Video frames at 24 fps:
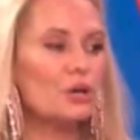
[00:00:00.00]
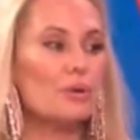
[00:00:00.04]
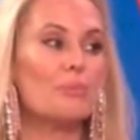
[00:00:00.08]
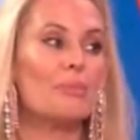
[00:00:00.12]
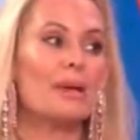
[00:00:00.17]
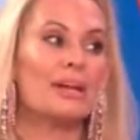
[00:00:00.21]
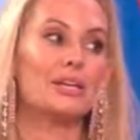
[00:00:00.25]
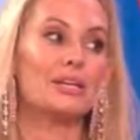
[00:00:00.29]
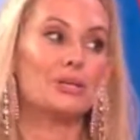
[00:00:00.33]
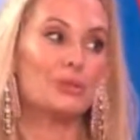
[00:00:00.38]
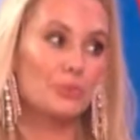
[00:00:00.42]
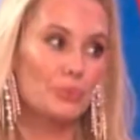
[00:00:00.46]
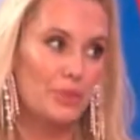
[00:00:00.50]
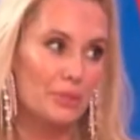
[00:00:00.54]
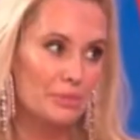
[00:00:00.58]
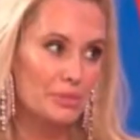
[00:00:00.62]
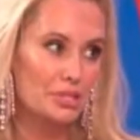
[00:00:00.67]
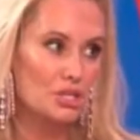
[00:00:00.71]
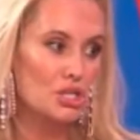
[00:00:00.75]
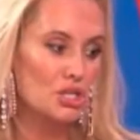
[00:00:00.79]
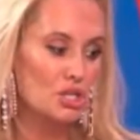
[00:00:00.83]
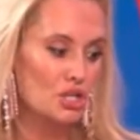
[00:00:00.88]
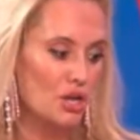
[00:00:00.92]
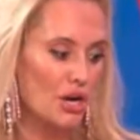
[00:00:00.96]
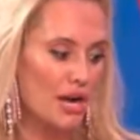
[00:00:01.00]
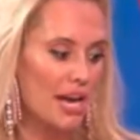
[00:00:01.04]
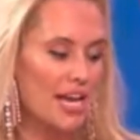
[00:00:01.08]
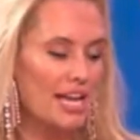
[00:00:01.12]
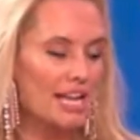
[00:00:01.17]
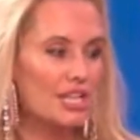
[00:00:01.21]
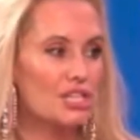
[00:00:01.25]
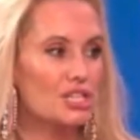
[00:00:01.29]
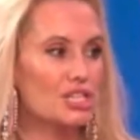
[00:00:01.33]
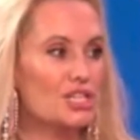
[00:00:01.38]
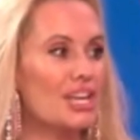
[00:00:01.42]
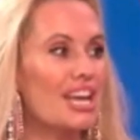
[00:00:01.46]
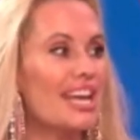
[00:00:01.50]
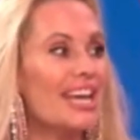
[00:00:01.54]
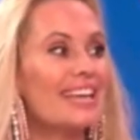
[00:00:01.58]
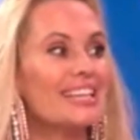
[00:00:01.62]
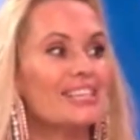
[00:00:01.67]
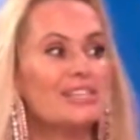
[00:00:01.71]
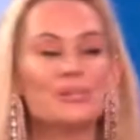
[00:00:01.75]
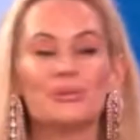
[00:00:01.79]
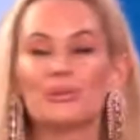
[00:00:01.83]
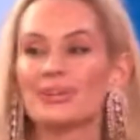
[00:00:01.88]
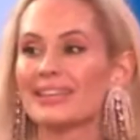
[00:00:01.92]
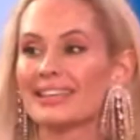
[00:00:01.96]
It'll make your ribbon stretch,
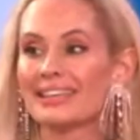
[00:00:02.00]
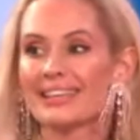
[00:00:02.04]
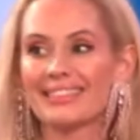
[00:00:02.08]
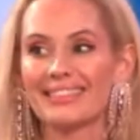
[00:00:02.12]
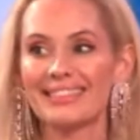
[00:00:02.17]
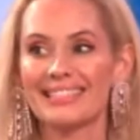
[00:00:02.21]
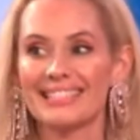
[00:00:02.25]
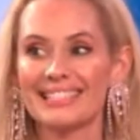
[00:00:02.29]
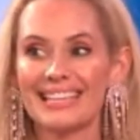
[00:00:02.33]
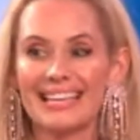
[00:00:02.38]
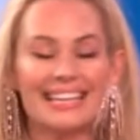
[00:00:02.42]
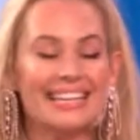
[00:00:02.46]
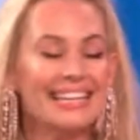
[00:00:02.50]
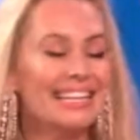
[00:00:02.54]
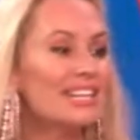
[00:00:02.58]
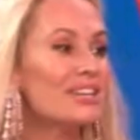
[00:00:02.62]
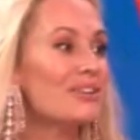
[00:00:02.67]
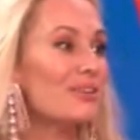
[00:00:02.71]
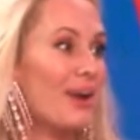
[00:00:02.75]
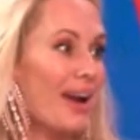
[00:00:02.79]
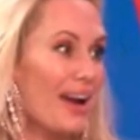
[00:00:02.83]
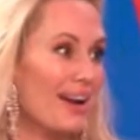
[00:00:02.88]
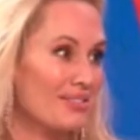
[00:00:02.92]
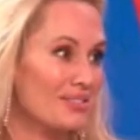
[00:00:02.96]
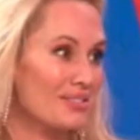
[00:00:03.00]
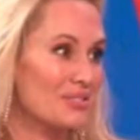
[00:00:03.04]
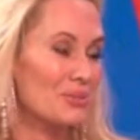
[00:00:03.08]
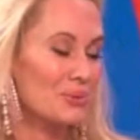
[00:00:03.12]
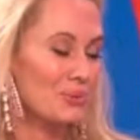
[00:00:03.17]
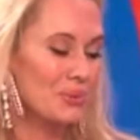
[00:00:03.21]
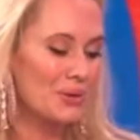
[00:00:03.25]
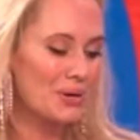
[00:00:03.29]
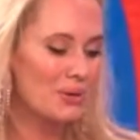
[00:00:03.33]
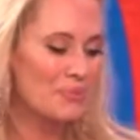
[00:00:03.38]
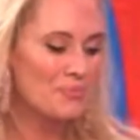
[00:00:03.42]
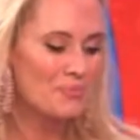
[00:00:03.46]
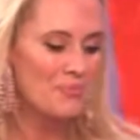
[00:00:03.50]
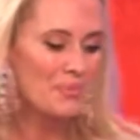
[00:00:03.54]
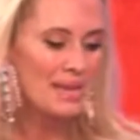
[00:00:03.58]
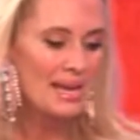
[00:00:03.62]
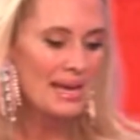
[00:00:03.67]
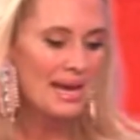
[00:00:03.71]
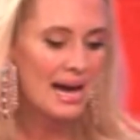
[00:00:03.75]
and you can get this at any craft store.